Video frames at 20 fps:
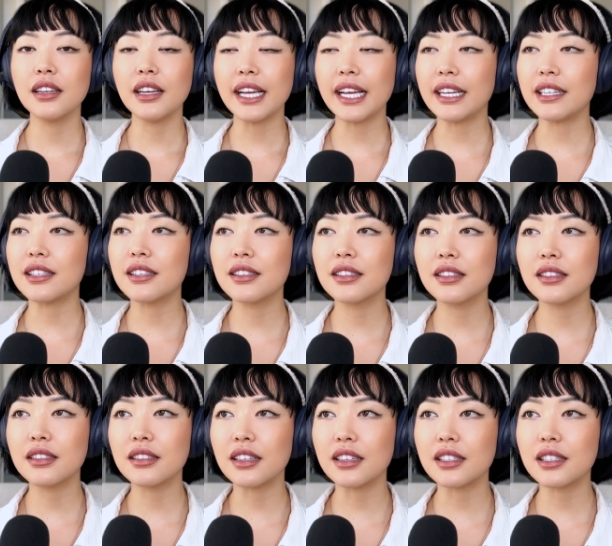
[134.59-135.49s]
It's
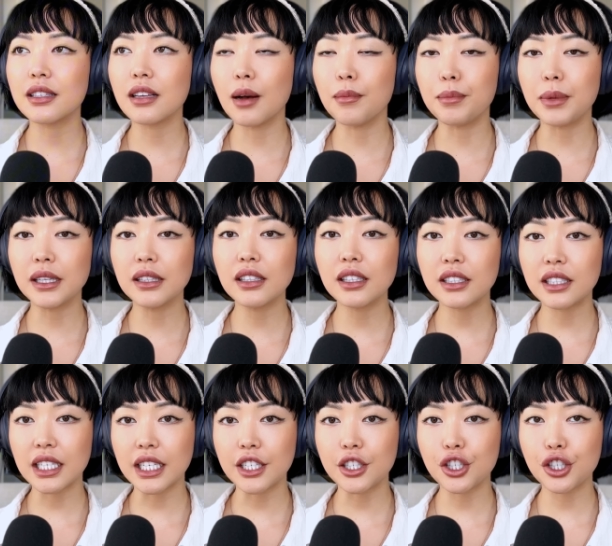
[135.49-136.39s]
this
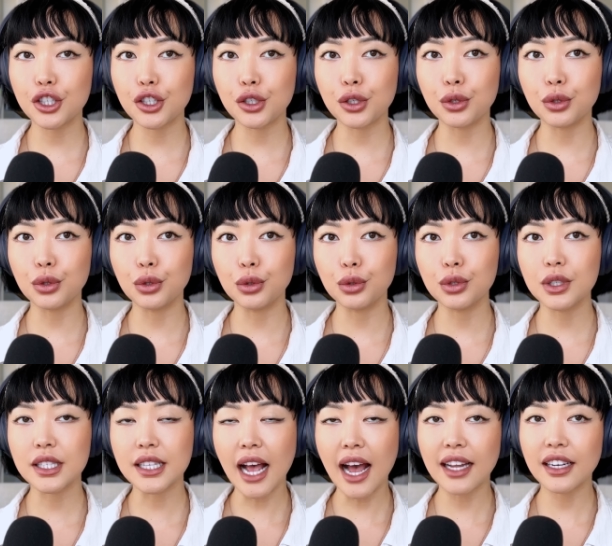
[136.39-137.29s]
ability to
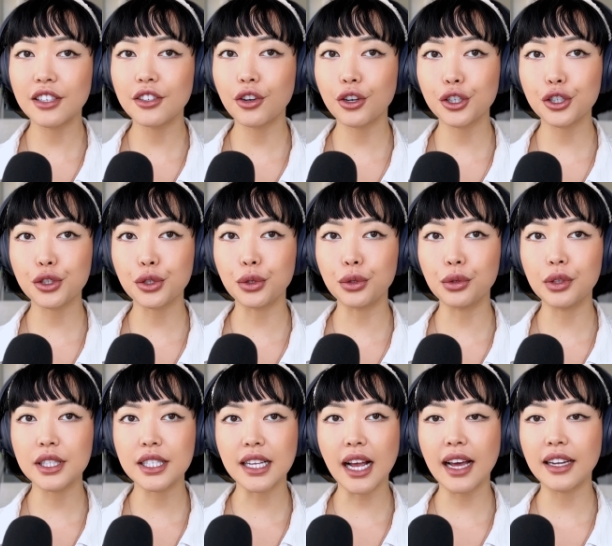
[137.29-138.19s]
stand in our truth,
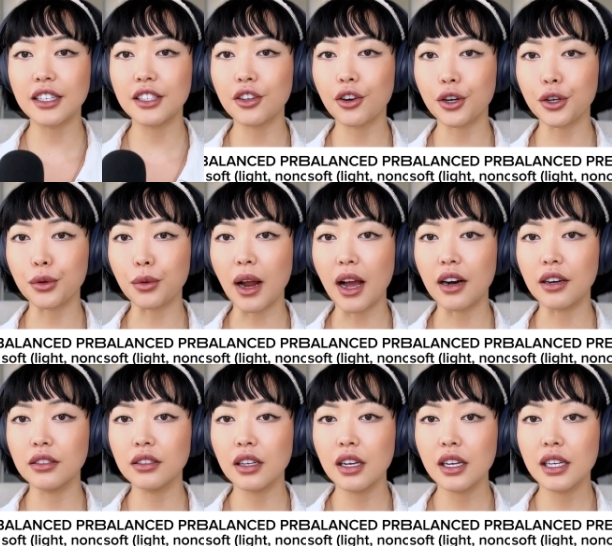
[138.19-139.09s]
stand in our
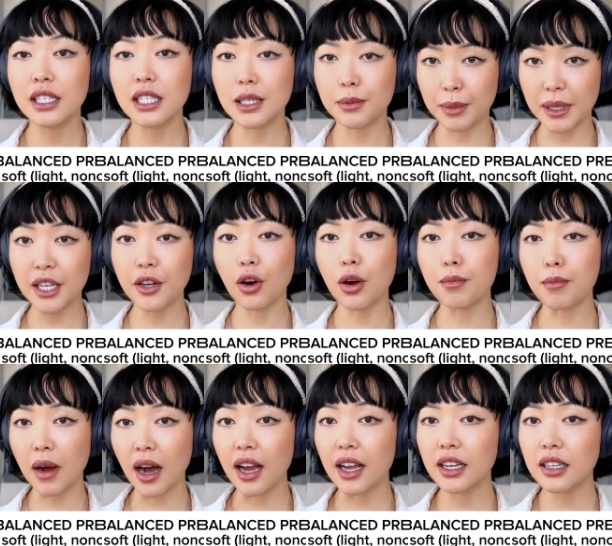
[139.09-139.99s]
ground, speak our
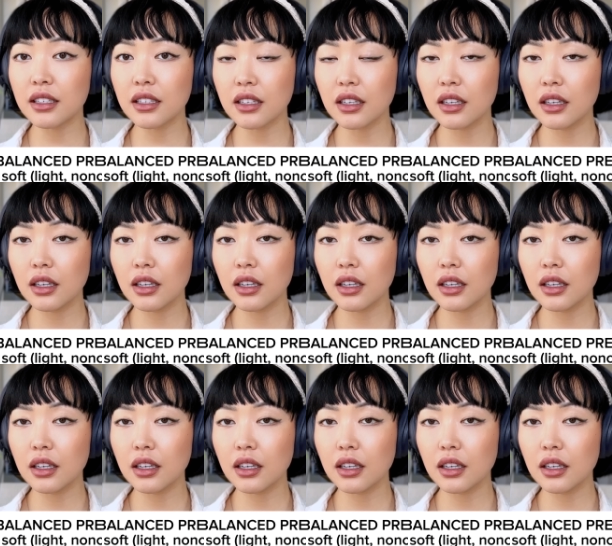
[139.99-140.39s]
mind,